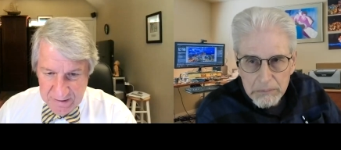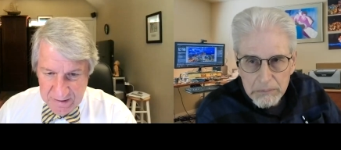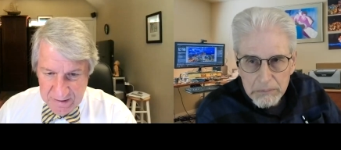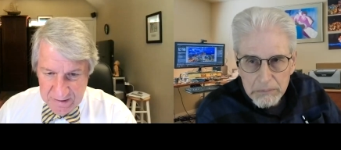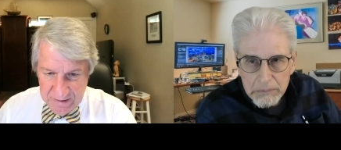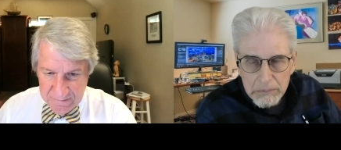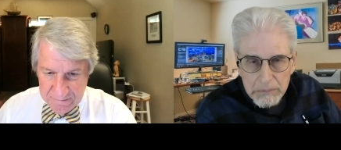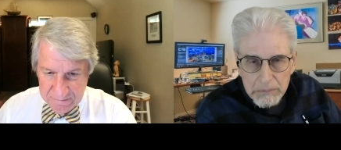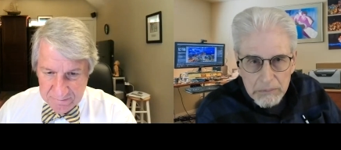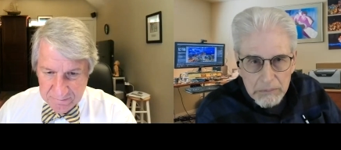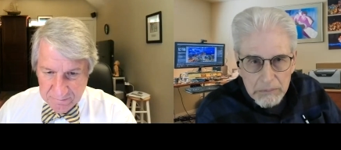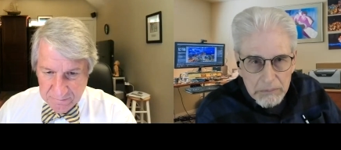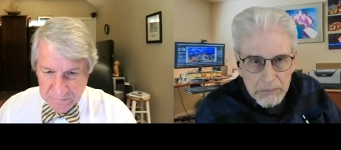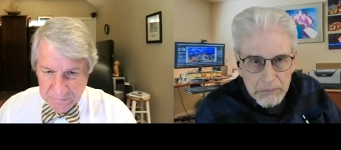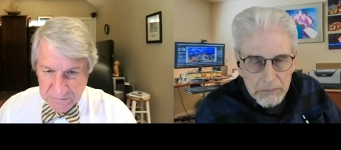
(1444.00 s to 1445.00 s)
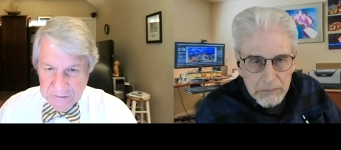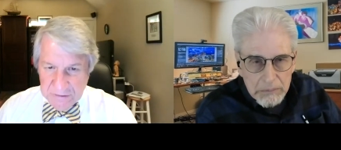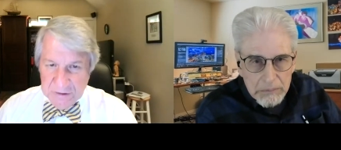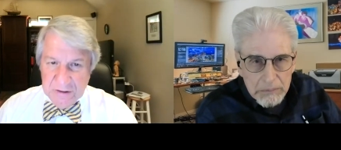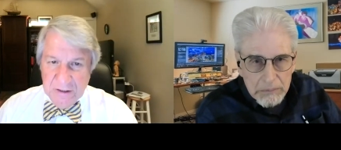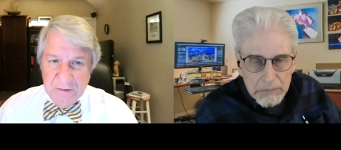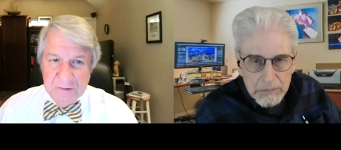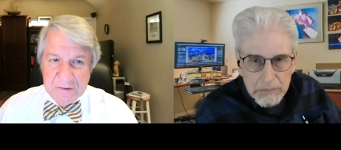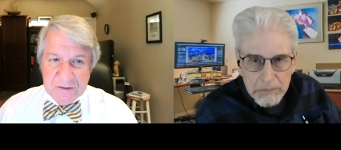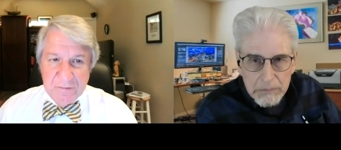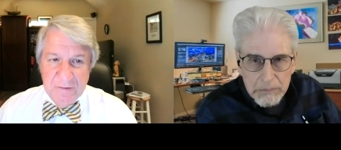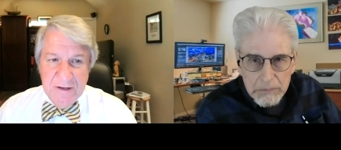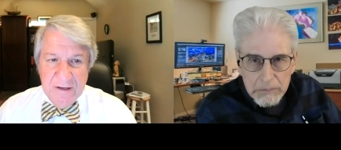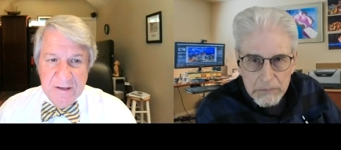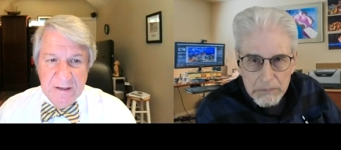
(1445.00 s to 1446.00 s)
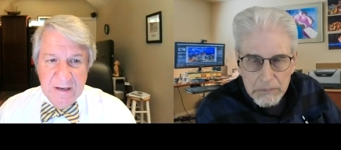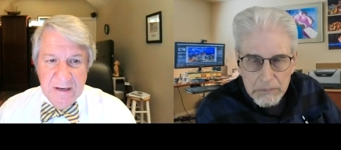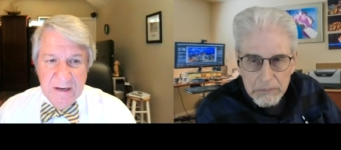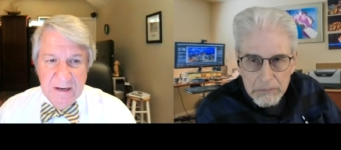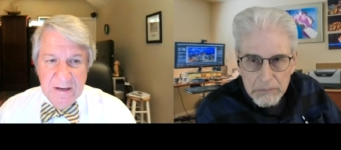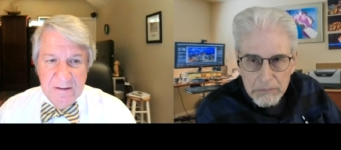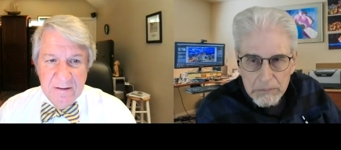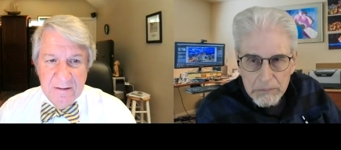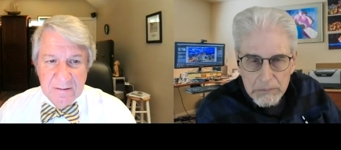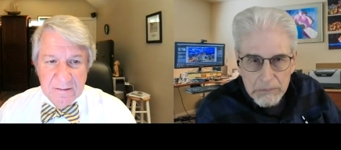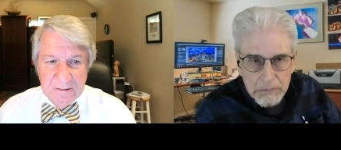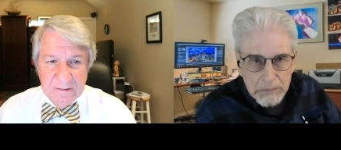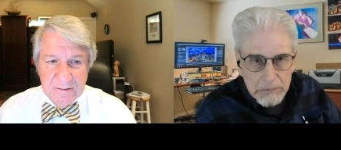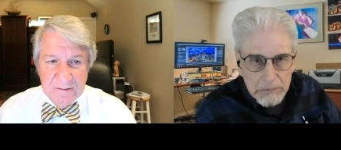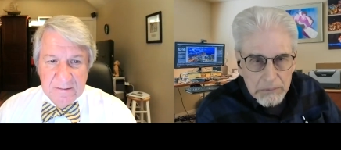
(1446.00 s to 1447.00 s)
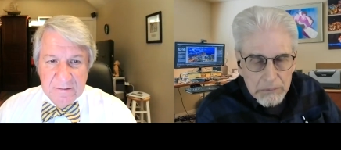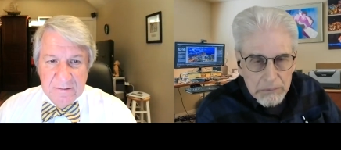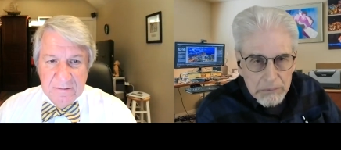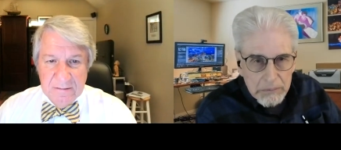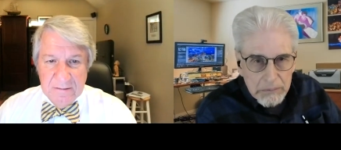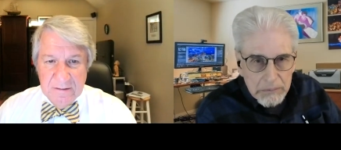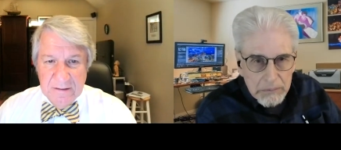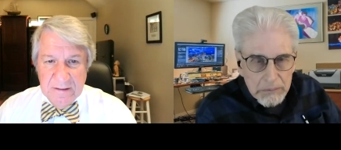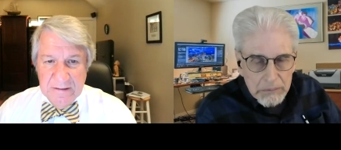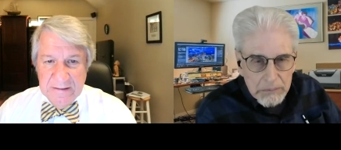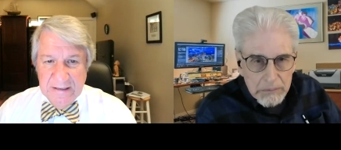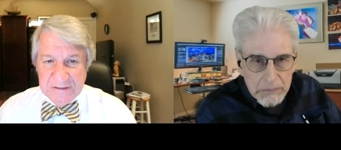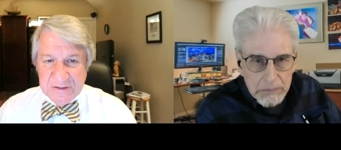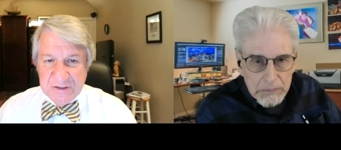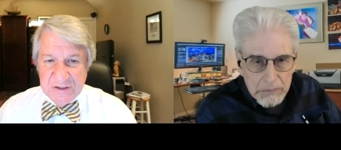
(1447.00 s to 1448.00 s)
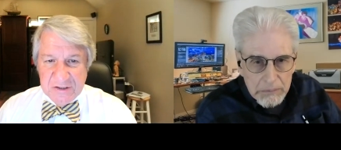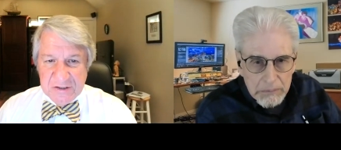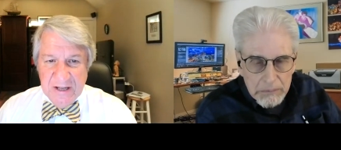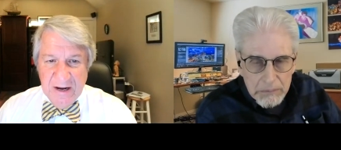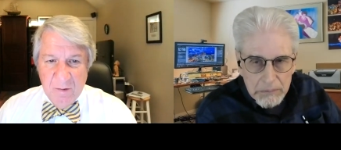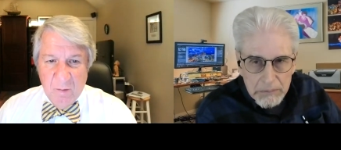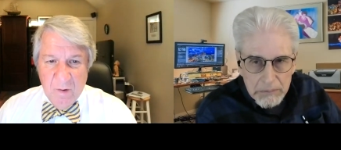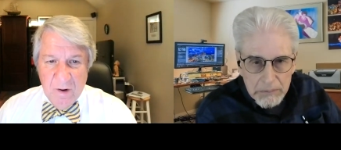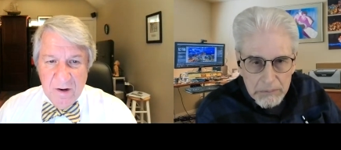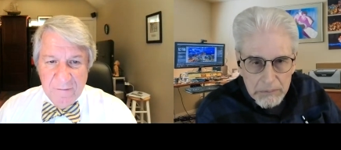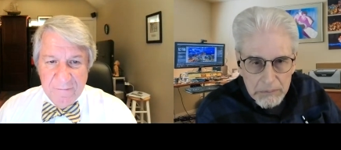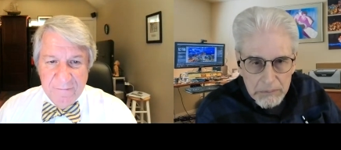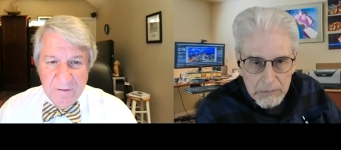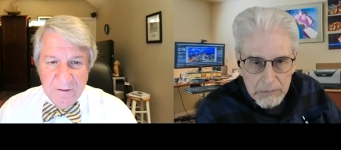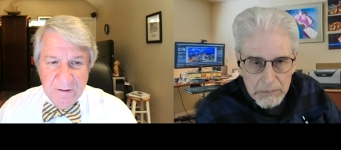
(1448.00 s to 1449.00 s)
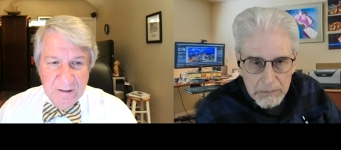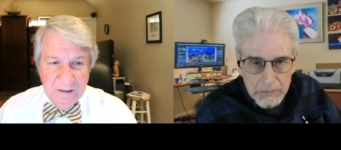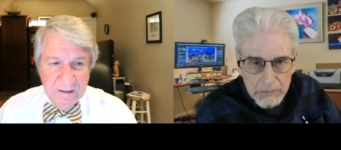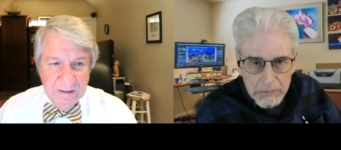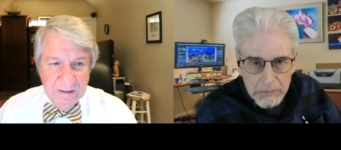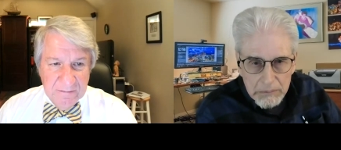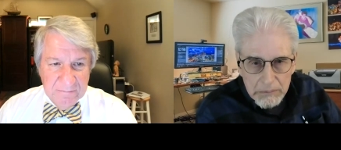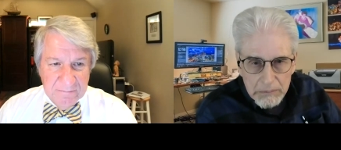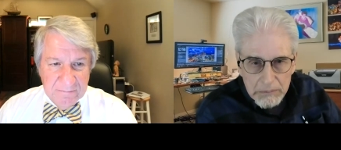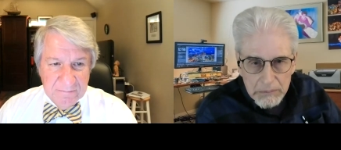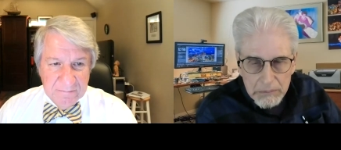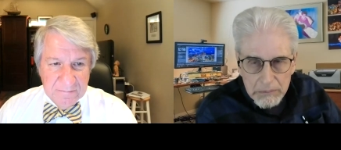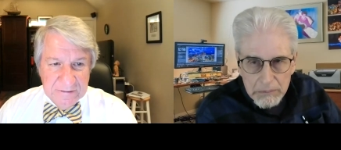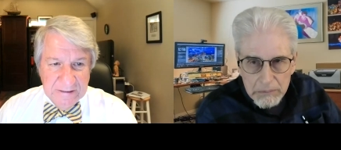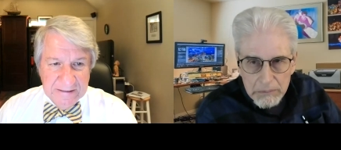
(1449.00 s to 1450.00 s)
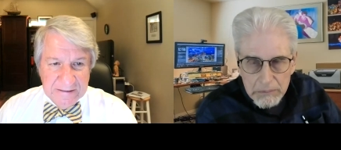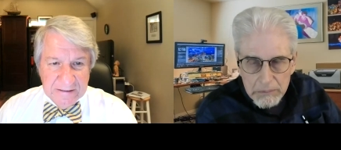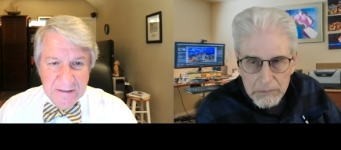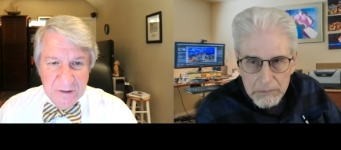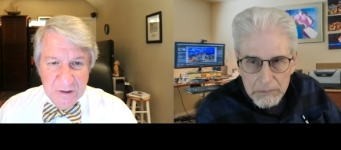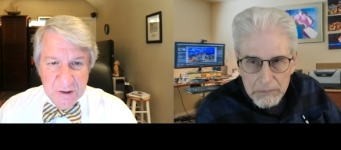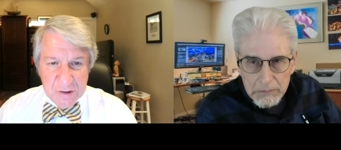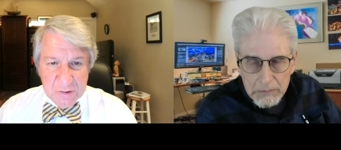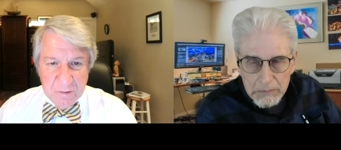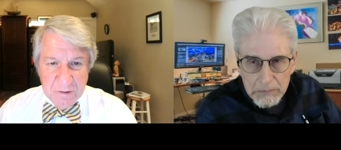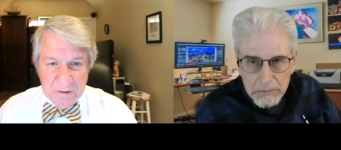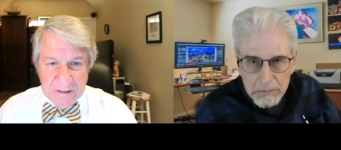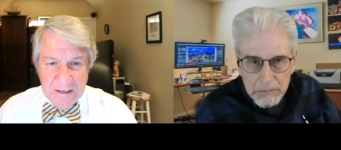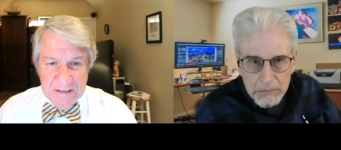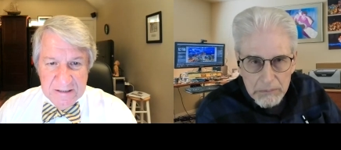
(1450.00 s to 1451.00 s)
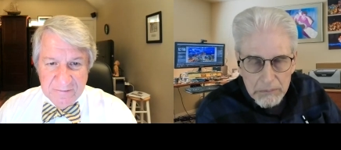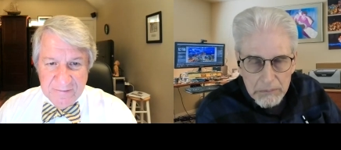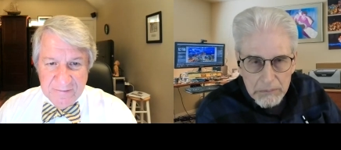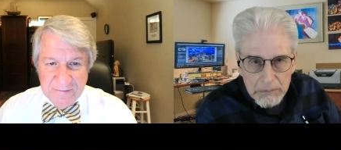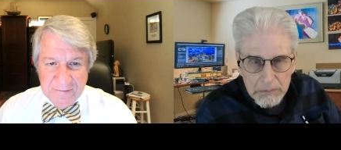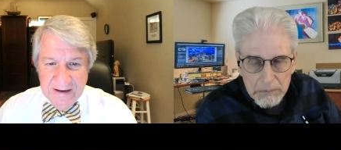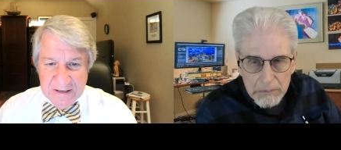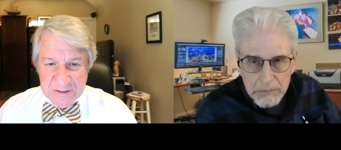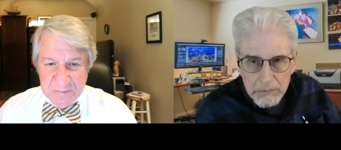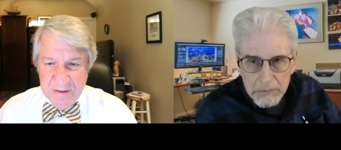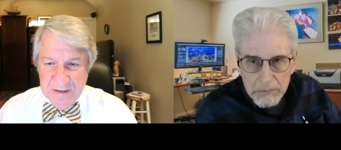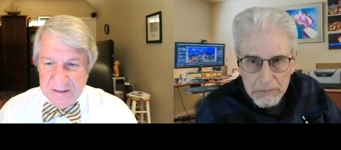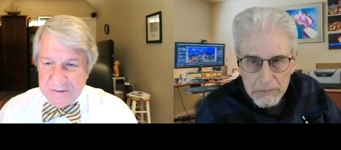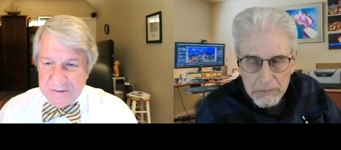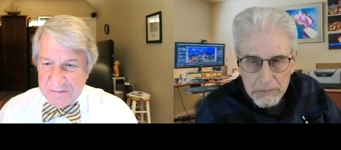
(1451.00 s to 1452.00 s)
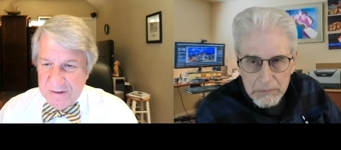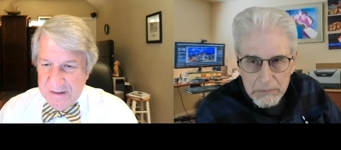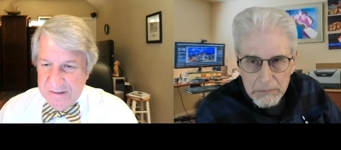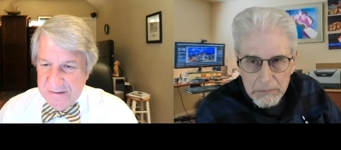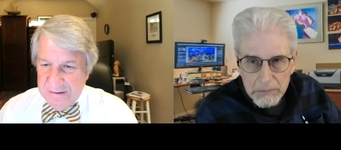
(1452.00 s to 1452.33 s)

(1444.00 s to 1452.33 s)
Speaker 1: uh, share the screen again. And that's just that wonderful, uh, like unusual kinds of aspects, right?